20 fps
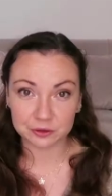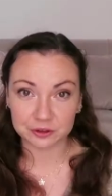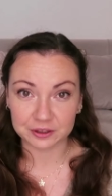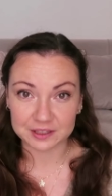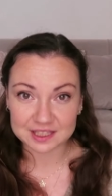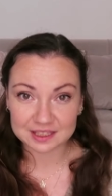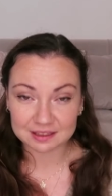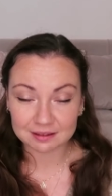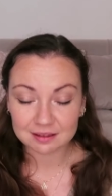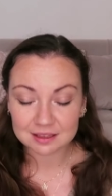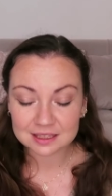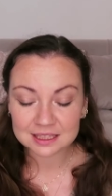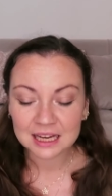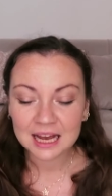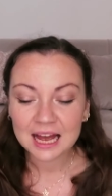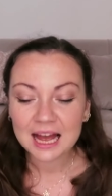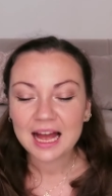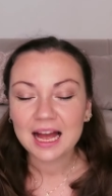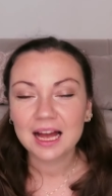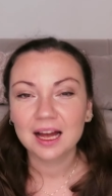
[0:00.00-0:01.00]
two crystals,
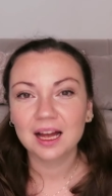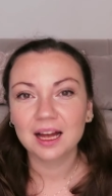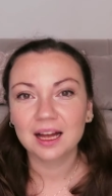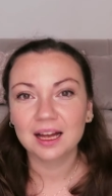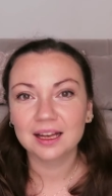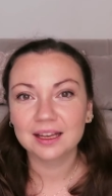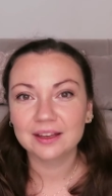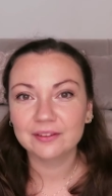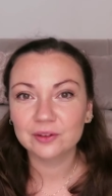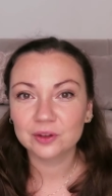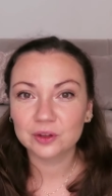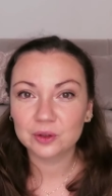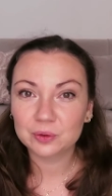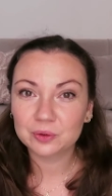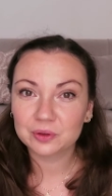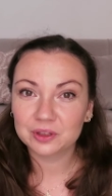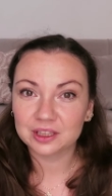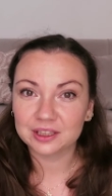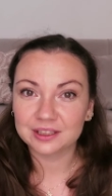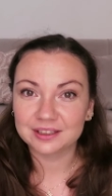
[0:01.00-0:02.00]
even
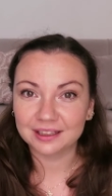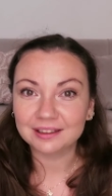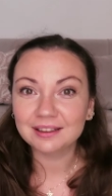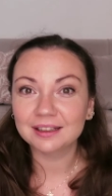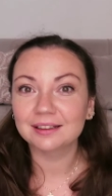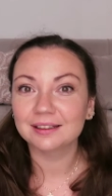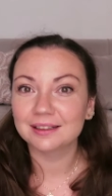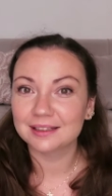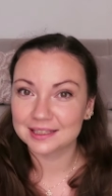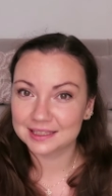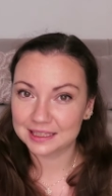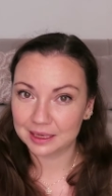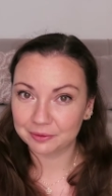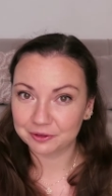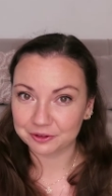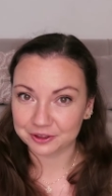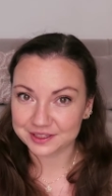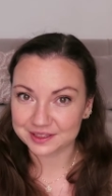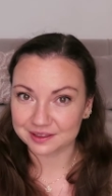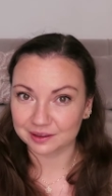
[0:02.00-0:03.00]
though they're technically the
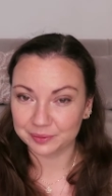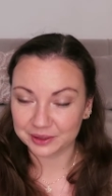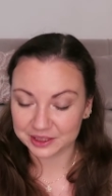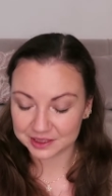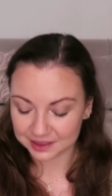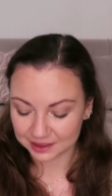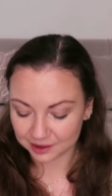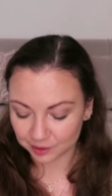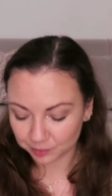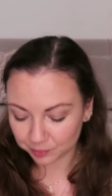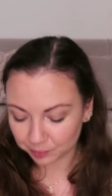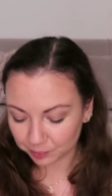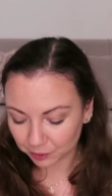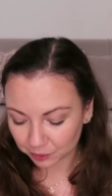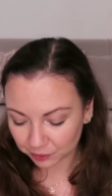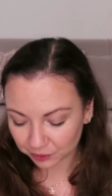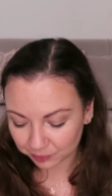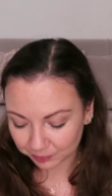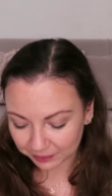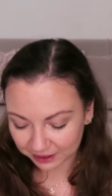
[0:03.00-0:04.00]
same crystal, because they're
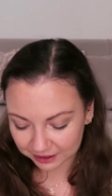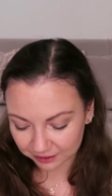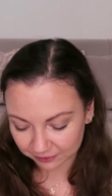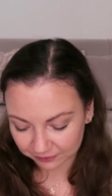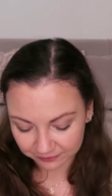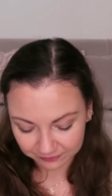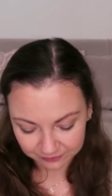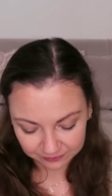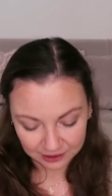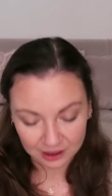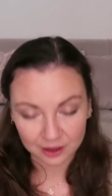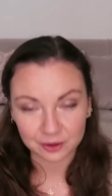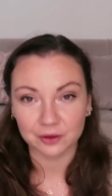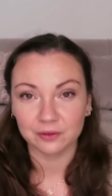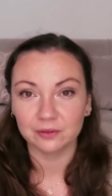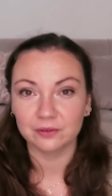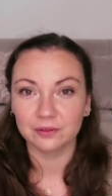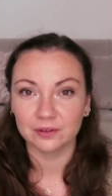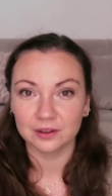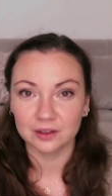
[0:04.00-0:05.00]
both made of out
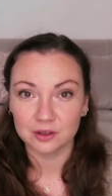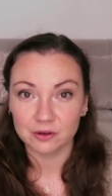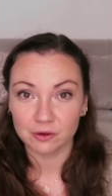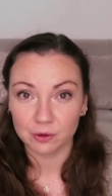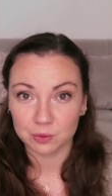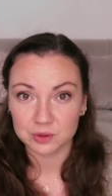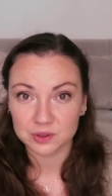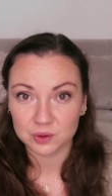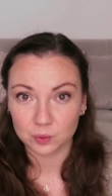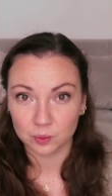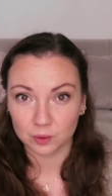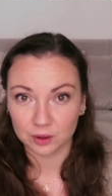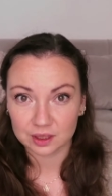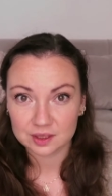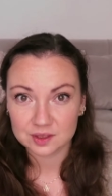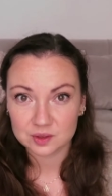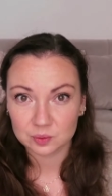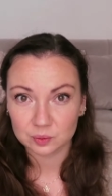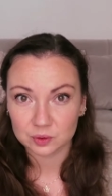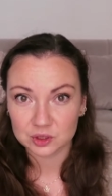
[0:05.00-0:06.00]
of rose
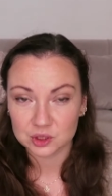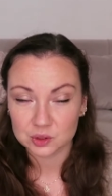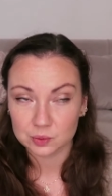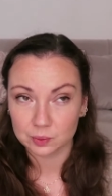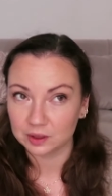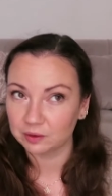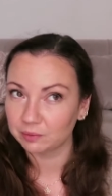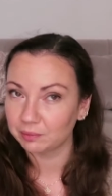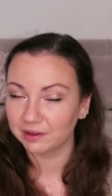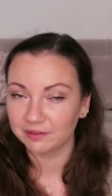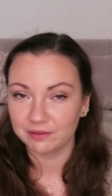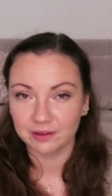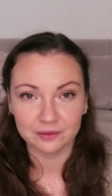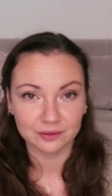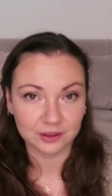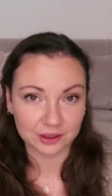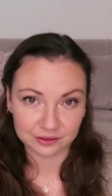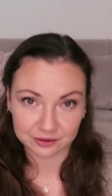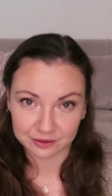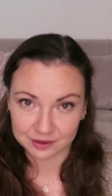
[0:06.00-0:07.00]
quartz, which is one of my
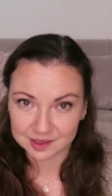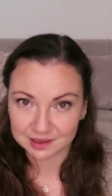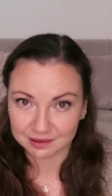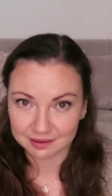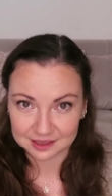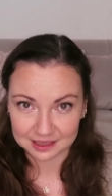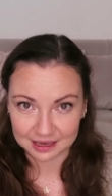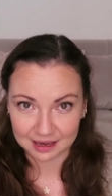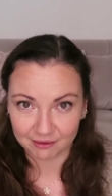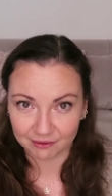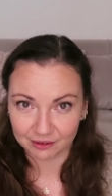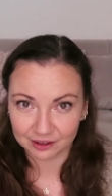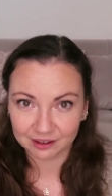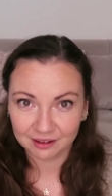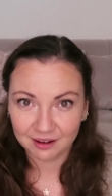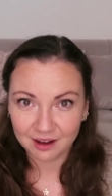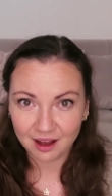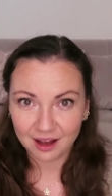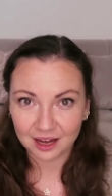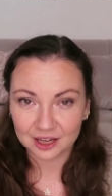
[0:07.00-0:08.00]
favorite crystals
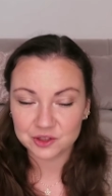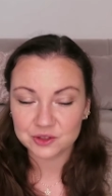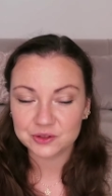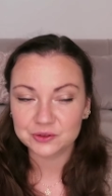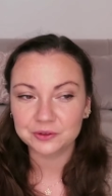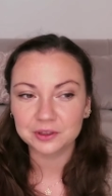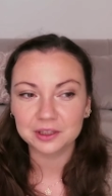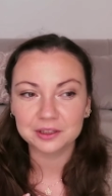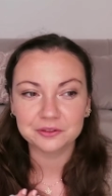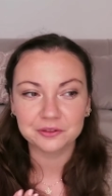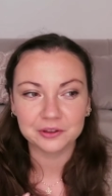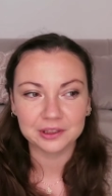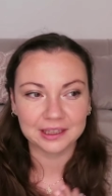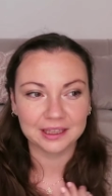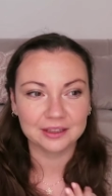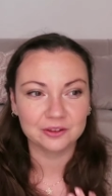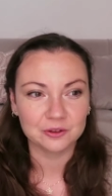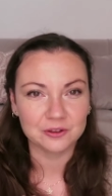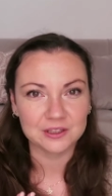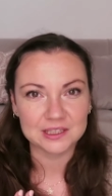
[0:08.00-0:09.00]
ever. I just really
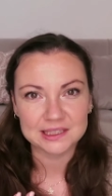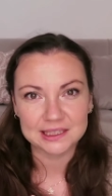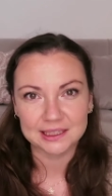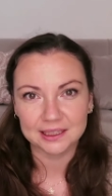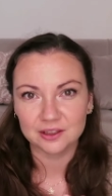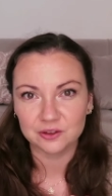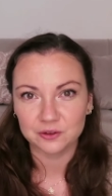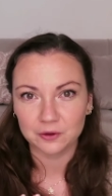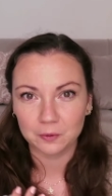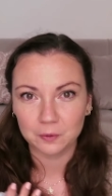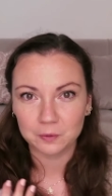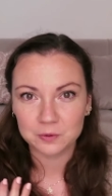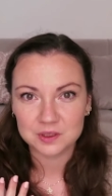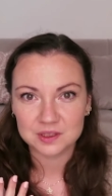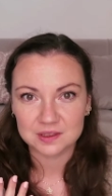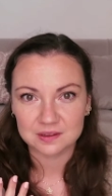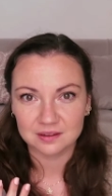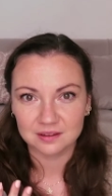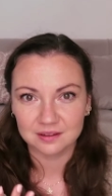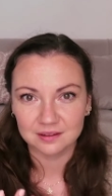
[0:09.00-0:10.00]
relate to this like
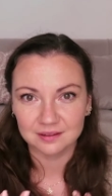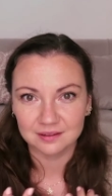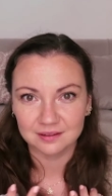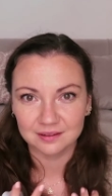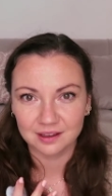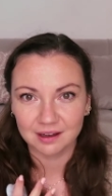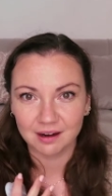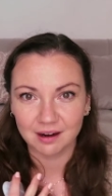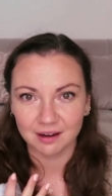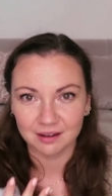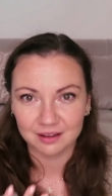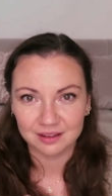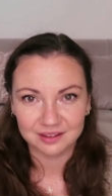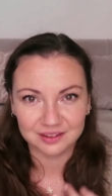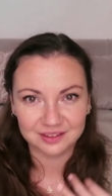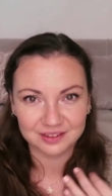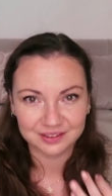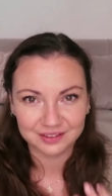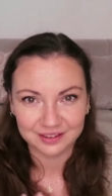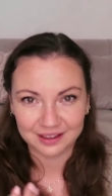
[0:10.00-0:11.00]
rose
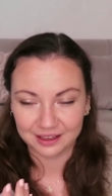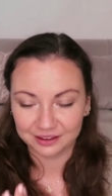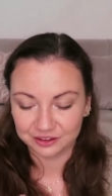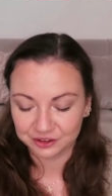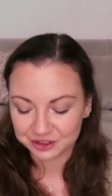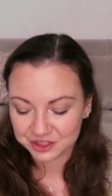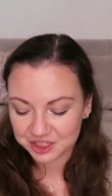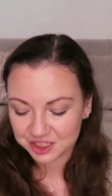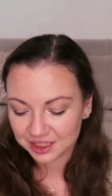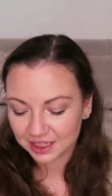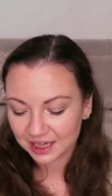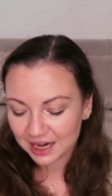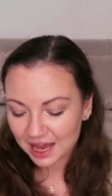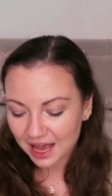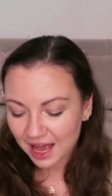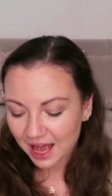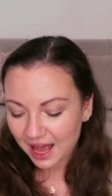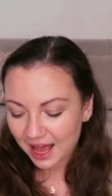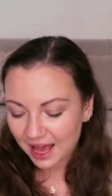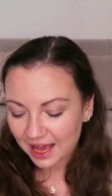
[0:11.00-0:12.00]
heart energy.
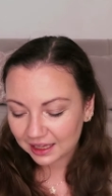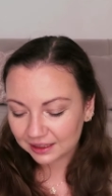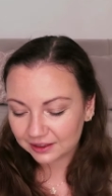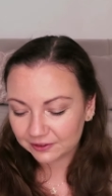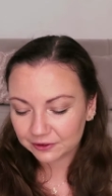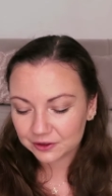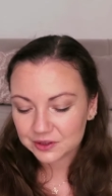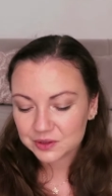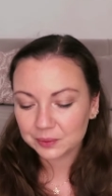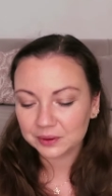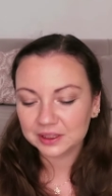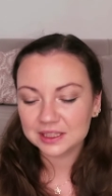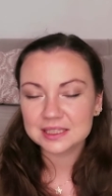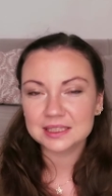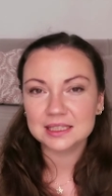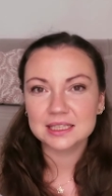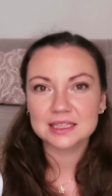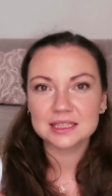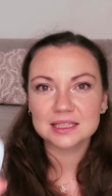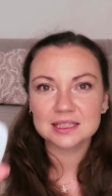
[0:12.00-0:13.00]
The first one
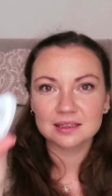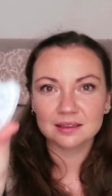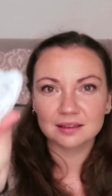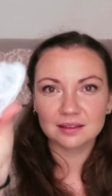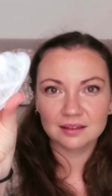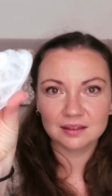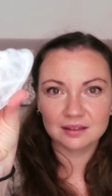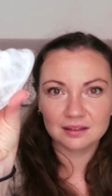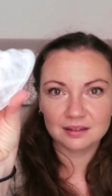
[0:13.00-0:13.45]
is this